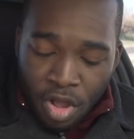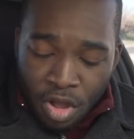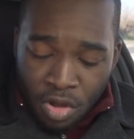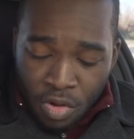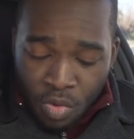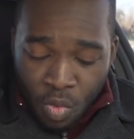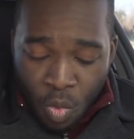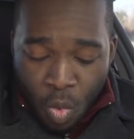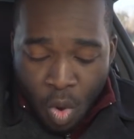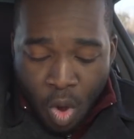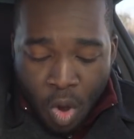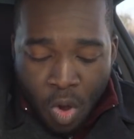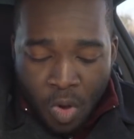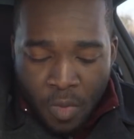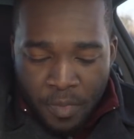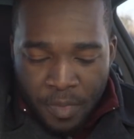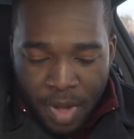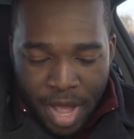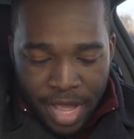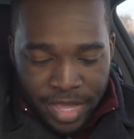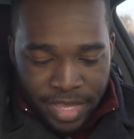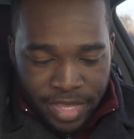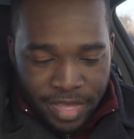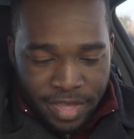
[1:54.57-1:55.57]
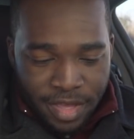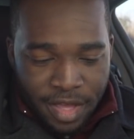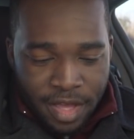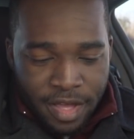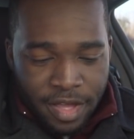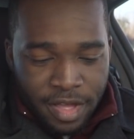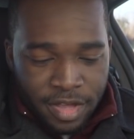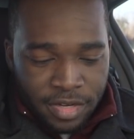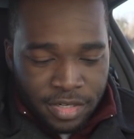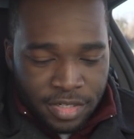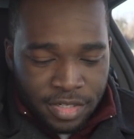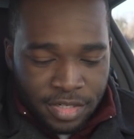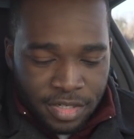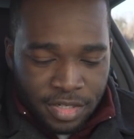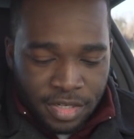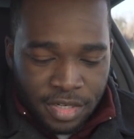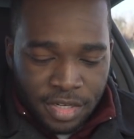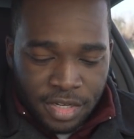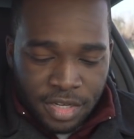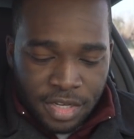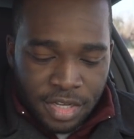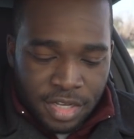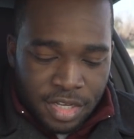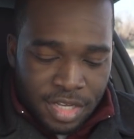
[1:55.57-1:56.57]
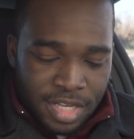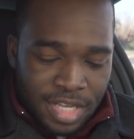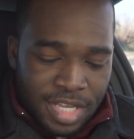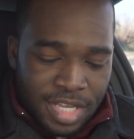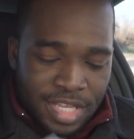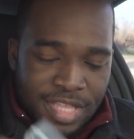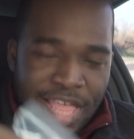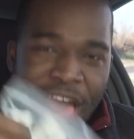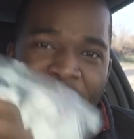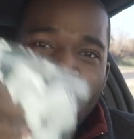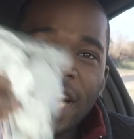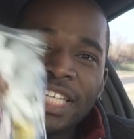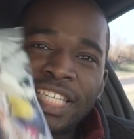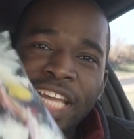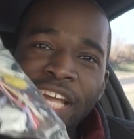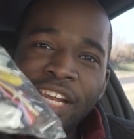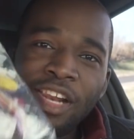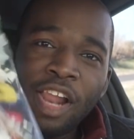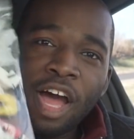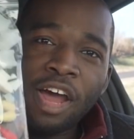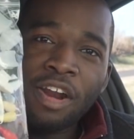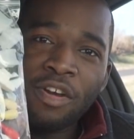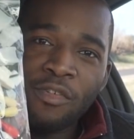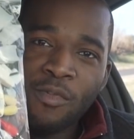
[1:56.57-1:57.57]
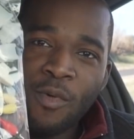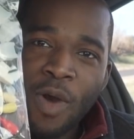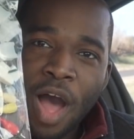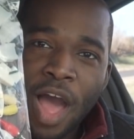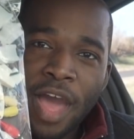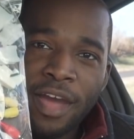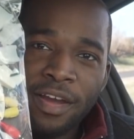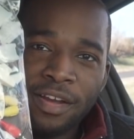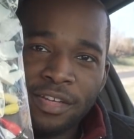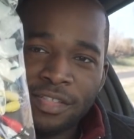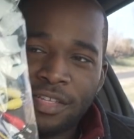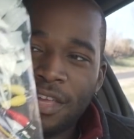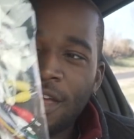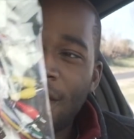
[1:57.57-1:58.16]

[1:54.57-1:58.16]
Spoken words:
Oh my gosh. That is a lot of wires.